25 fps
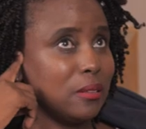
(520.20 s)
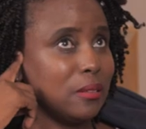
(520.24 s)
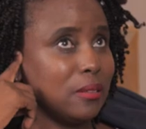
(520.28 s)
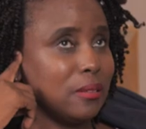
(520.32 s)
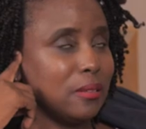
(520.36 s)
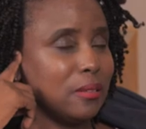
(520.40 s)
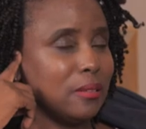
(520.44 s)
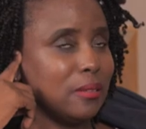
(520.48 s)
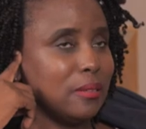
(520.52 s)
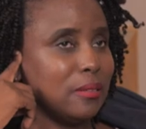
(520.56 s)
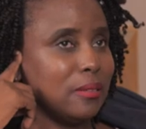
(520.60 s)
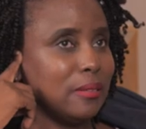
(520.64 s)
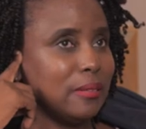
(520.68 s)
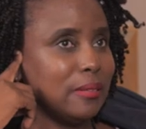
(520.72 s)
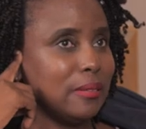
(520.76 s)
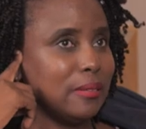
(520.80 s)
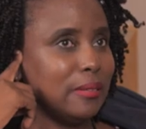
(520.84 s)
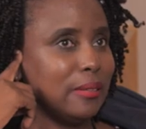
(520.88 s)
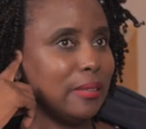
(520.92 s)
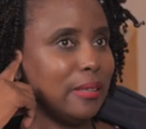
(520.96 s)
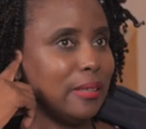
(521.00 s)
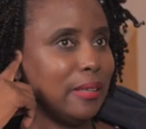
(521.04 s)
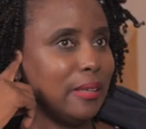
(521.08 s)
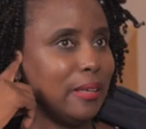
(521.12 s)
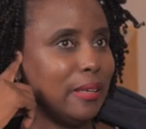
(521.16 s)
mm.
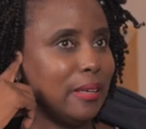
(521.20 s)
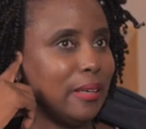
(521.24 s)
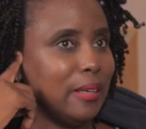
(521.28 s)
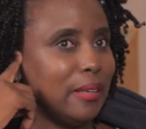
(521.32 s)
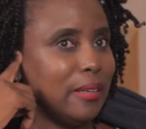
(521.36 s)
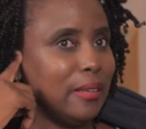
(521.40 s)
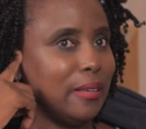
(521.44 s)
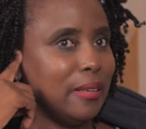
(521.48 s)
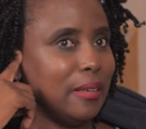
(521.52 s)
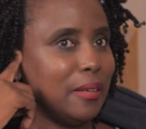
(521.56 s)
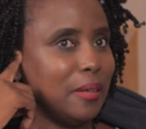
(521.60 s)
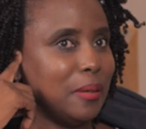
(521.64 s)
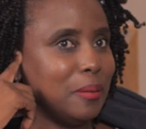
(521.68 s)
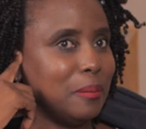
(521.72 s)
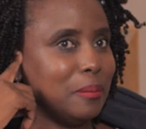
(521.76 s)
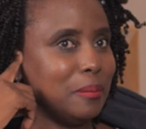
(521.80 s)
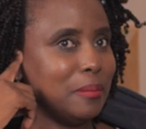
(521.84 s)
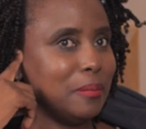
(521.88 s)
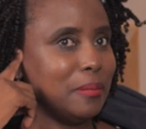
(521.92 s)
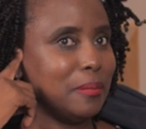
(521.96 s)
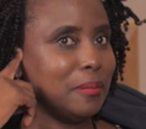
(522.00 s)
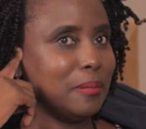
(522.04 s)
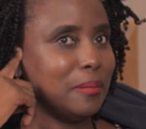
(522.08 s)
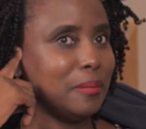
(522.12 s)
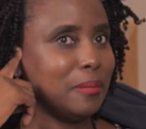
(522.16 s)
and
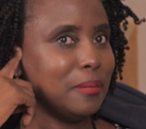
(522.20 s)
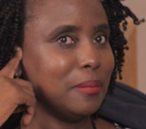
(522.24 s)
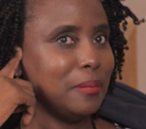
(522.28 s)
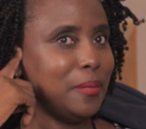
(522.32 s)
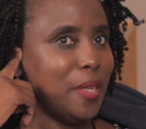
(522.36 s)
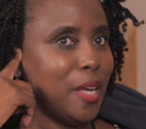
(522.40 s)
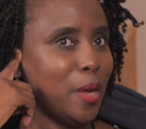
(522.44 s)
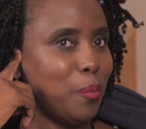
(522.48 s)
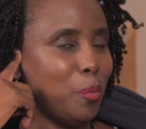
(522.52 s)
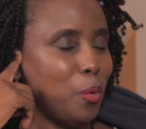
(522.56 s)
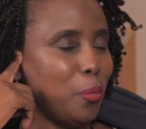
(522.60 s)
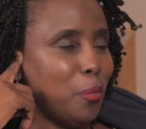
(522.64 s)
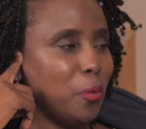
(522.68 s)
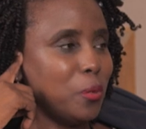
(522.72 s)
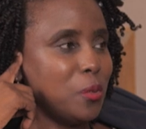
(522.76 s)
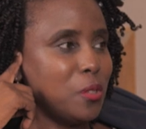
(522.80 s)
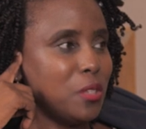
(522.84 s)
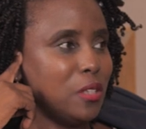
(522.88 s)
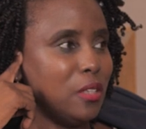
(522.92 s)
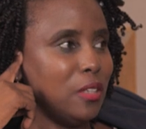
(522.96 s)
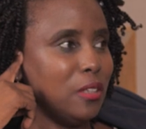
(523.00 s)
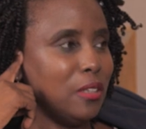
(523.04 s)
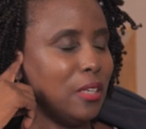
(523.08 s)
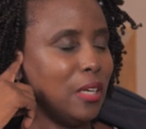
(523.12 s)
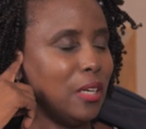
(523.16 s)
um, yeah, people
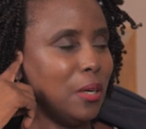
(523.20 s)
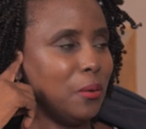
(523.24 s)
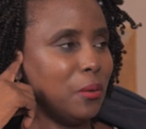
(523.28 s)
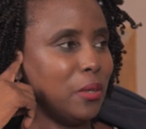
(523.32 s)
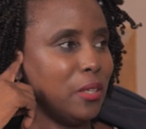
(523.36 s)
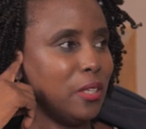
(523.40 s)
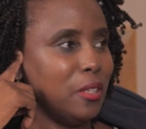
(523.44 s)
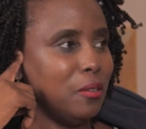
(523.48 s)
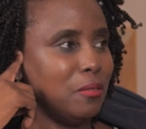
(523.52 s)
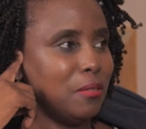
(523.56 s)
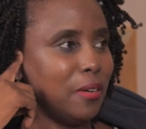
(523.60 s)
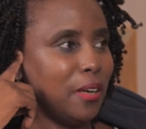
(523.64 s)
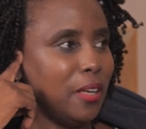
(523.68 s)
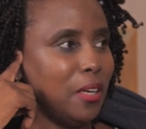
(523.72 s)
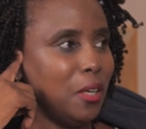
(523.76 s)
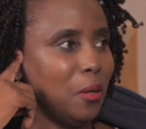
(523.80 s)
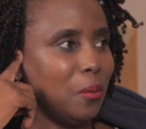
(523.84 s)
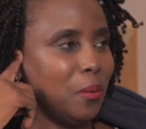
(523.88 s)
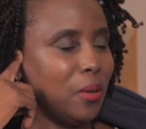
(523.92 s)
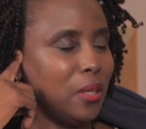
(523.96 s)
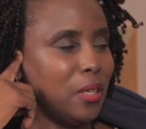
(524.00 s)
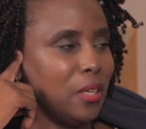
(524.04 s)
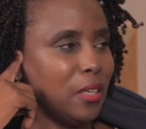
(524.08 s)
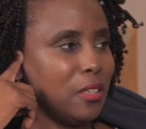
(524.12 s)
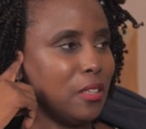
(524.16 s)
sitting down and
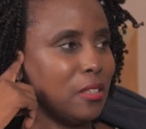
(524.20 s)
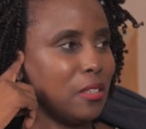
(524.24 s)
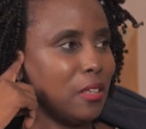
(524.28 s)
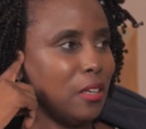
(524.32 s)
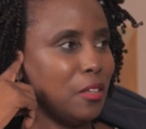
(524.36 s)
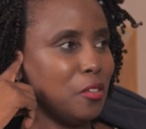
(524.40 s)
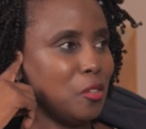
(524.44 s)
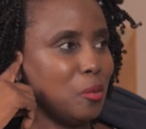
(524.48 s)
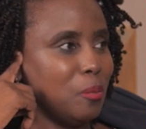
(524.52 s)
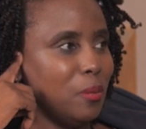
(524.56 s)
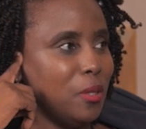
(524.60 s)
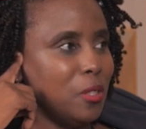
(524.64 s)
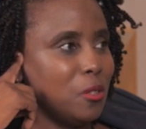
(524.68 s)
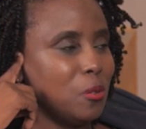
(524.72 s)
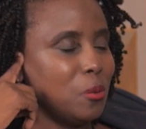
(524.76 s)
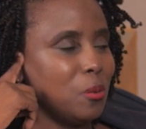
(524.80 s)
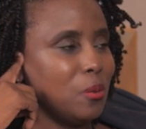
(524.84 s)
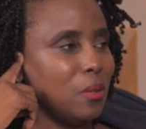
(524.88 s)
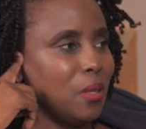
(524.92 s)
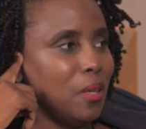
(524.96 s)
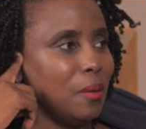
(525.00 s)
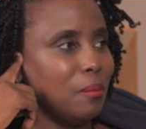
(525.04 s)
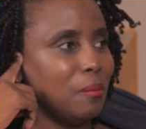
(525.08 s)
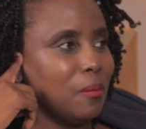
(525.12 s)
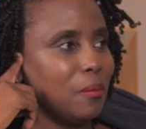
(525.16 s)
defining what excellence means
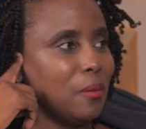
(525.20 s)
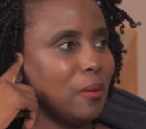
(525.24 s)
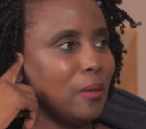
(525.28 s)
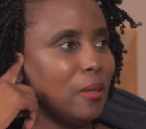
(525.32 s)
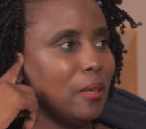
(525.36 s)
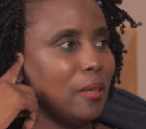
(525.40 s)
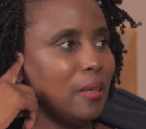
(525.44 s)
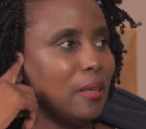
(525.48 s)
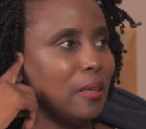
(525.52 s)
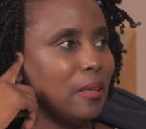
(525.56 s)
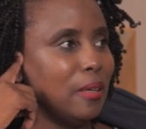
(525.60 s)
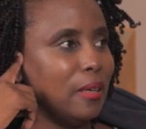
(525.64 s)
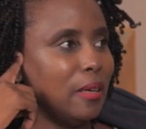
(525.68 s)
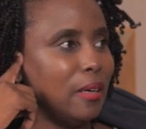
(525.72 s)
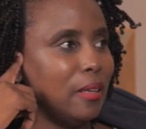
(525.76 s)
to them, mm.